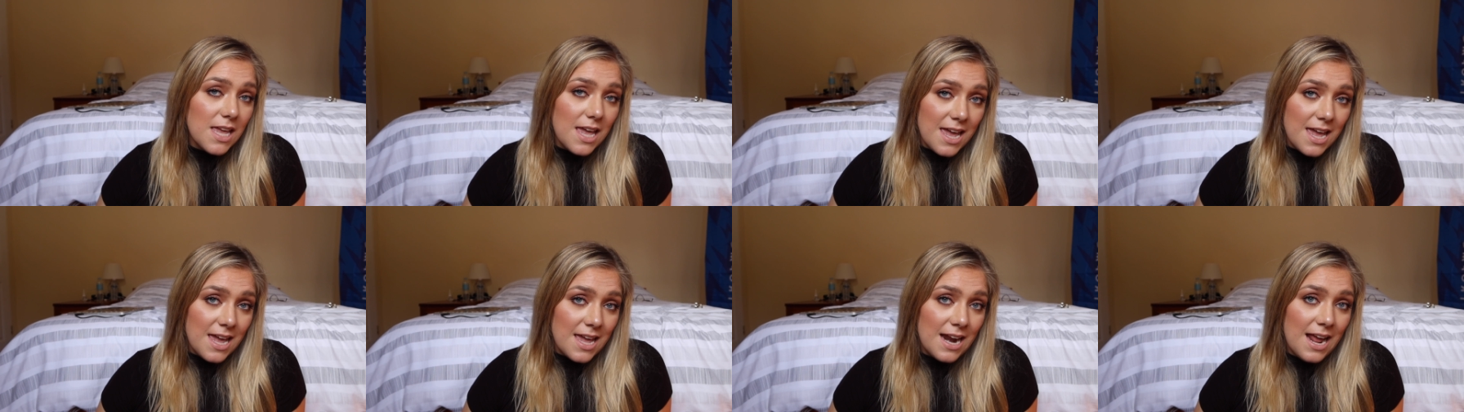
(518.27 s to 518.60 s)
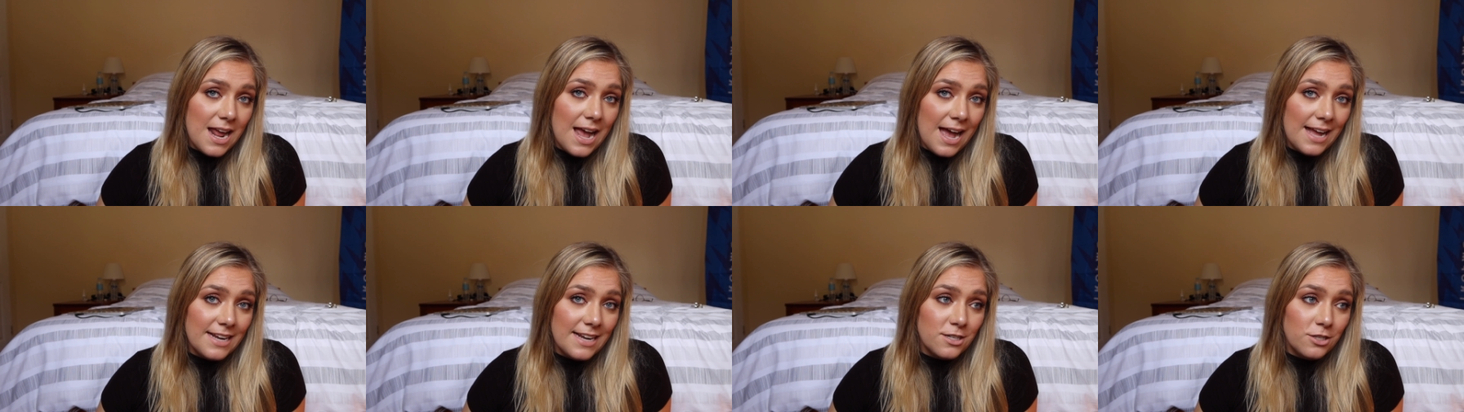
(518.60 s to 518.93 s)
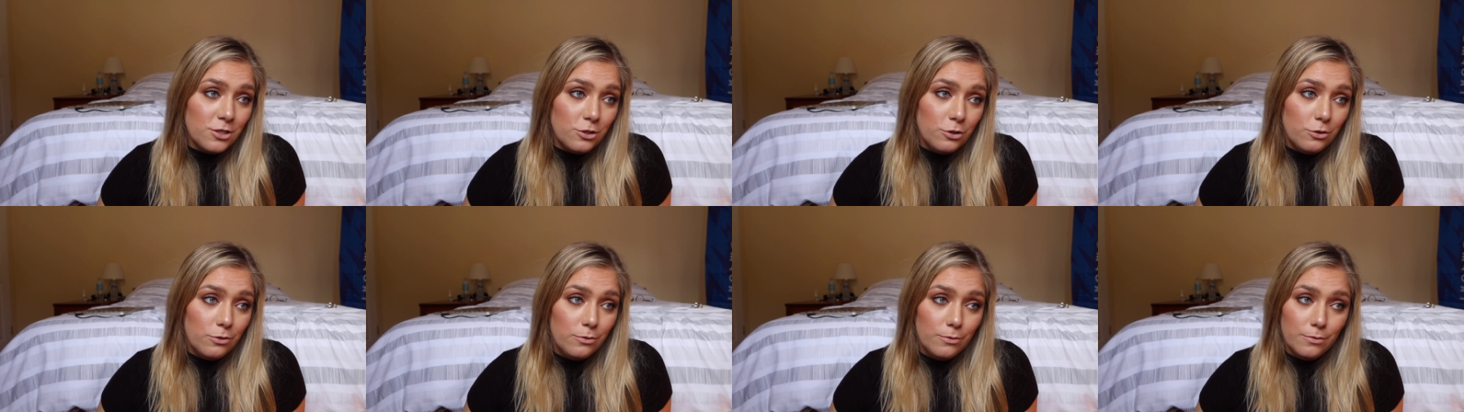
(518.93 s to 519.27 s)
and I had
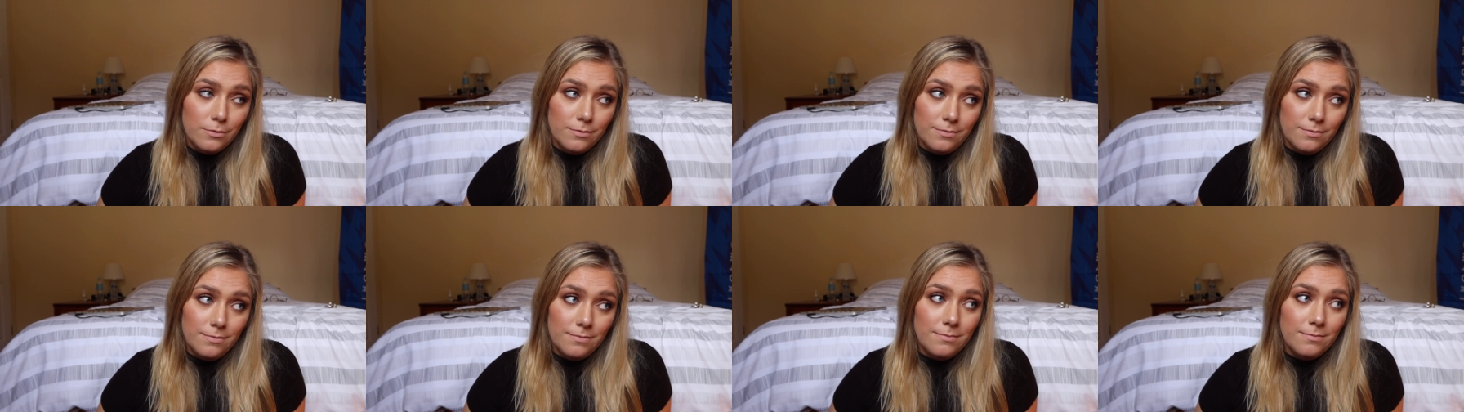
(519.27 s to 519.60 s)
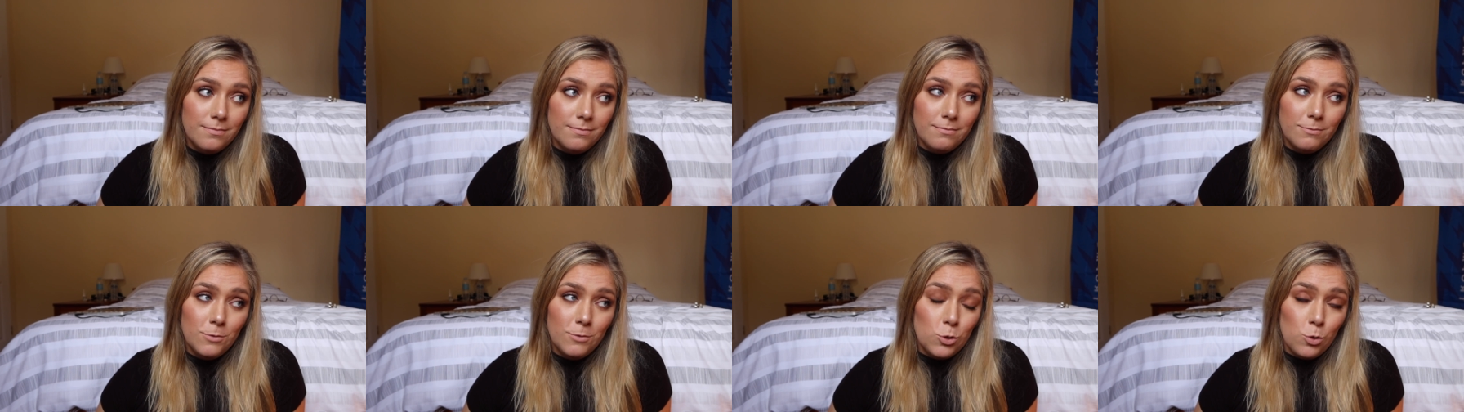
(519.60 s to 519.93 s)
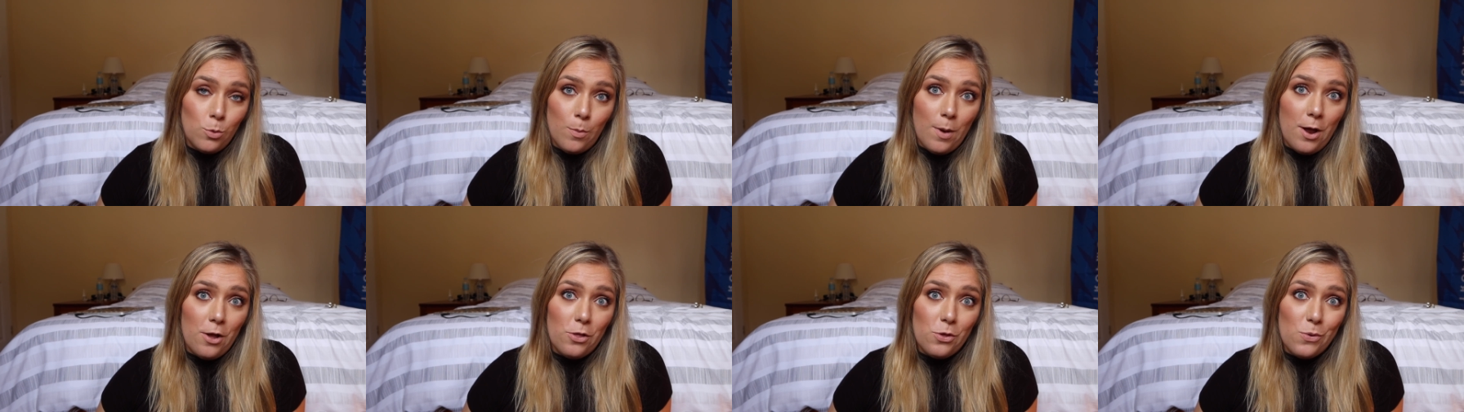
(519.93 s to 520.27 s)
to
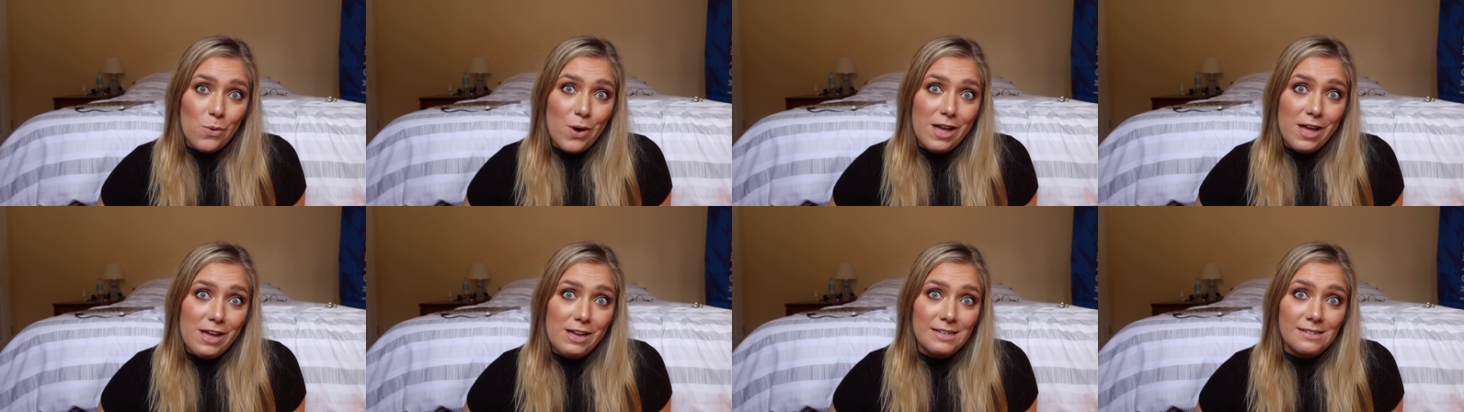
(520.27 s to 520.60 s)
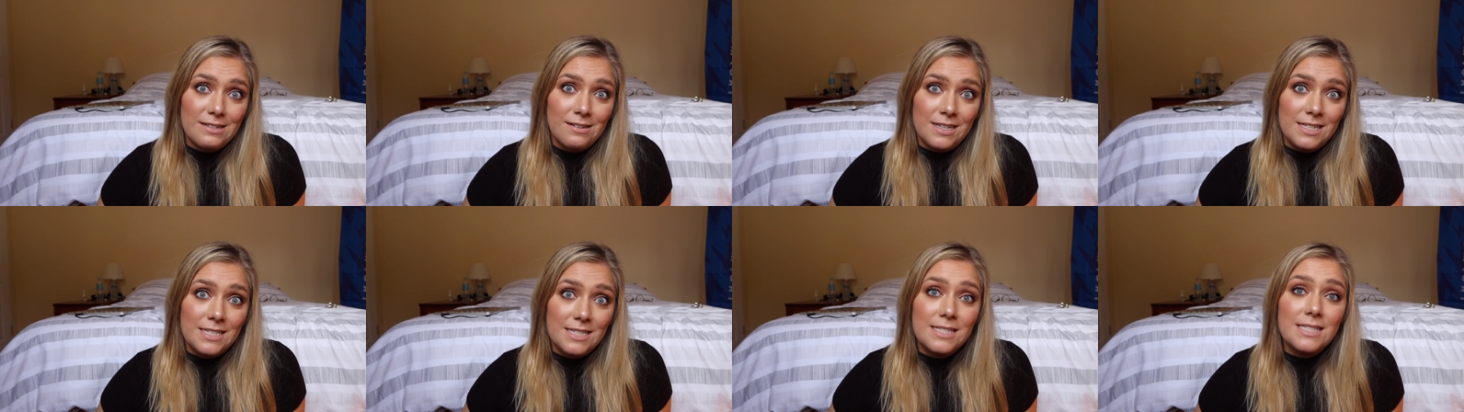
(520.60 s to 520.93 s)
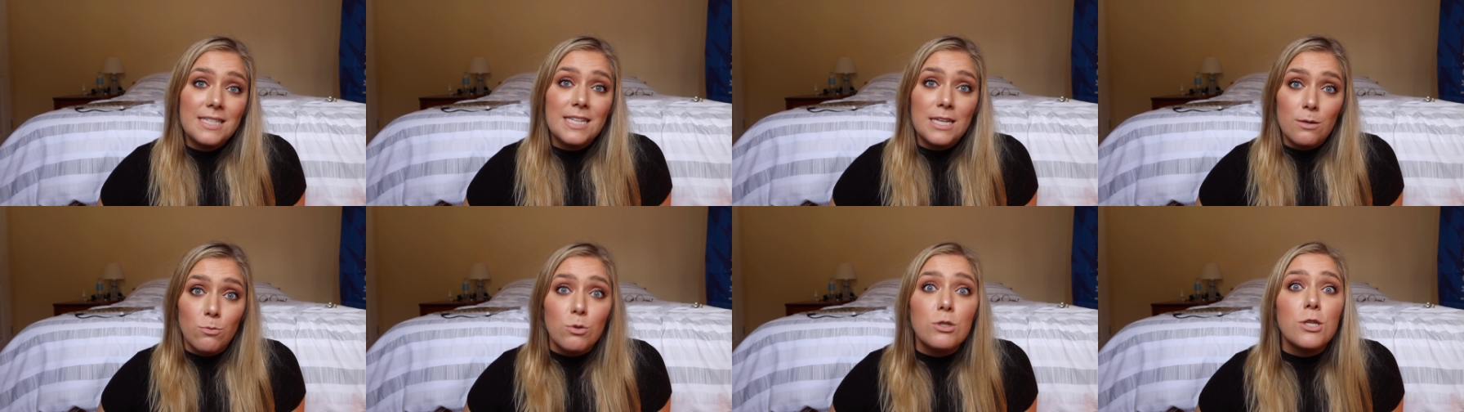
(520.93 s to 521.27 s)
swim out of the way
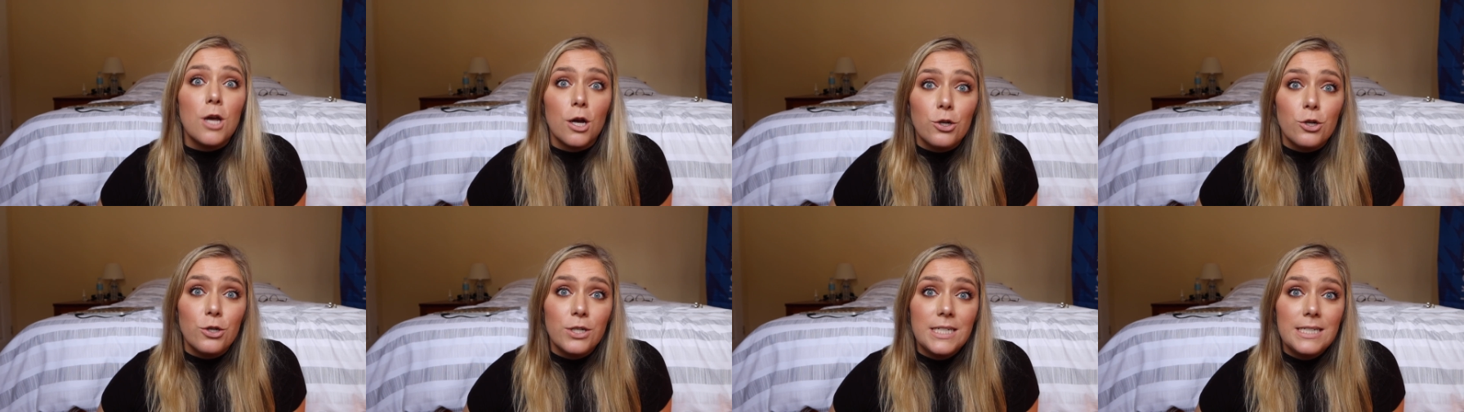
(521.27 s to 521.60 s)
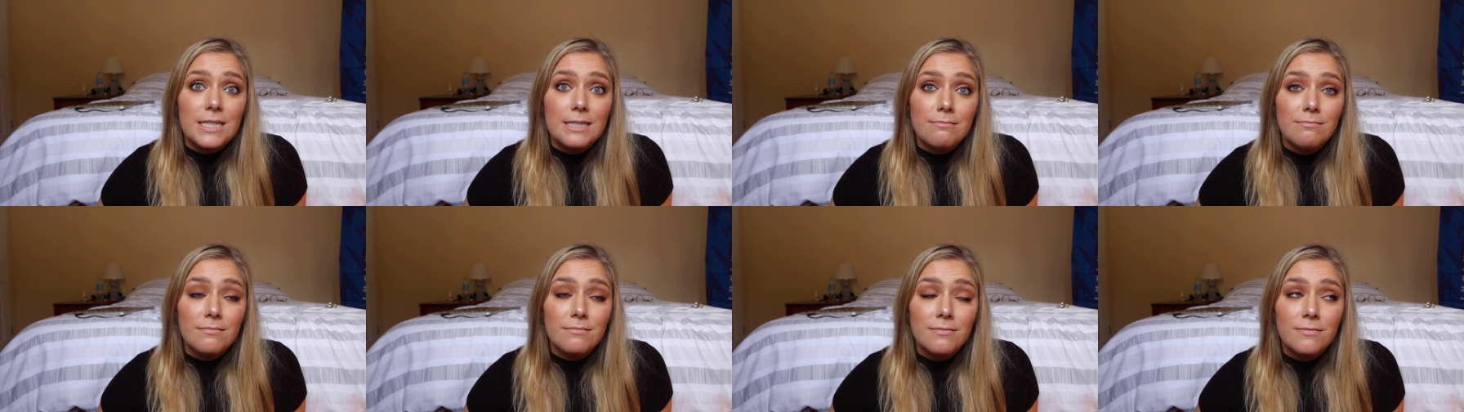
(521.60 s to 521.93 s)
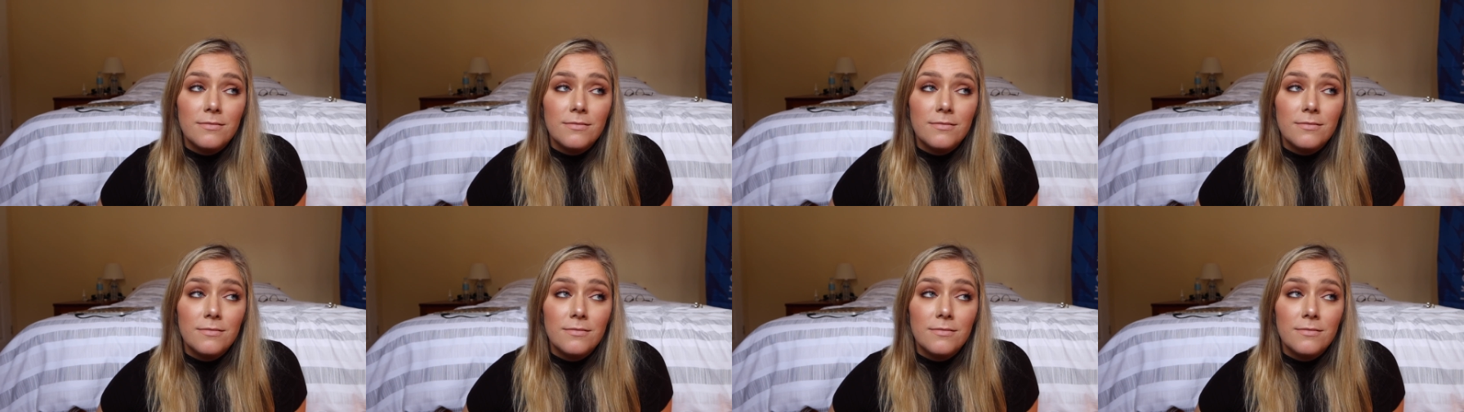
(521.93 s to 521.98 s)
because he was hungry.